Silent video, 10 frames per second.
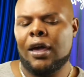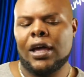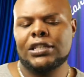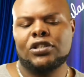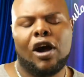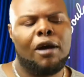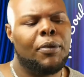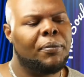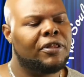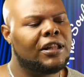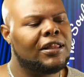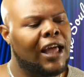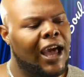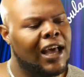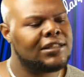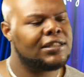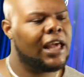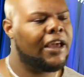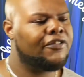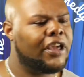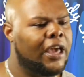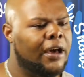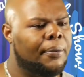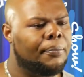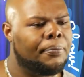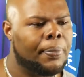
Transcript: And so I remember the last day of camp,